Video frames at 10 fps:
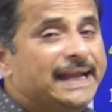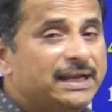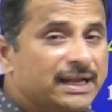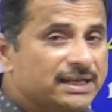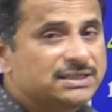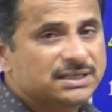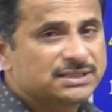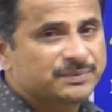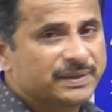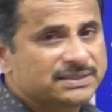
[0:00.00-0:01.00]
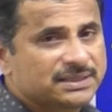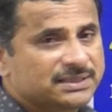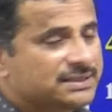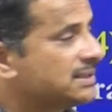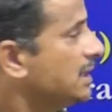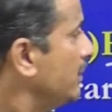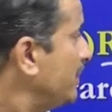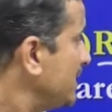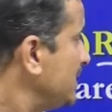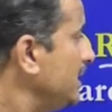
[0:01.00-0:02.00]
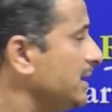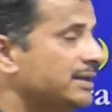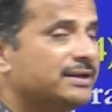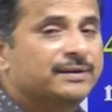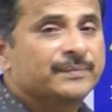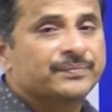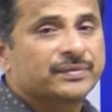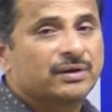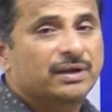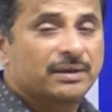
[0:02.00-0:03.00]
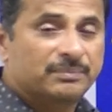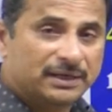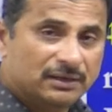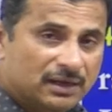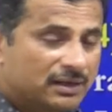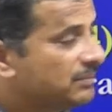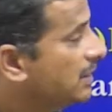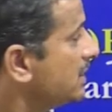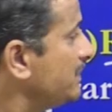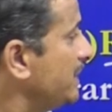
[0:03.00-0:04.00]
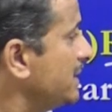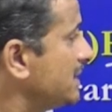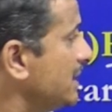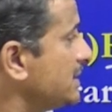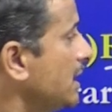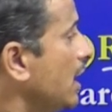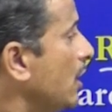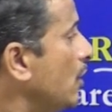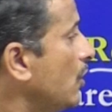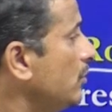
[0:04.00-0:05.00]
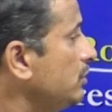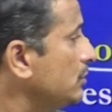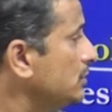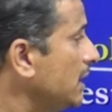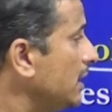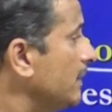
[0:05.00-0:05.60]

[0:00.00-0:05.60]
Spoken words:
endangered species present here. Okay, particularly bird species, home to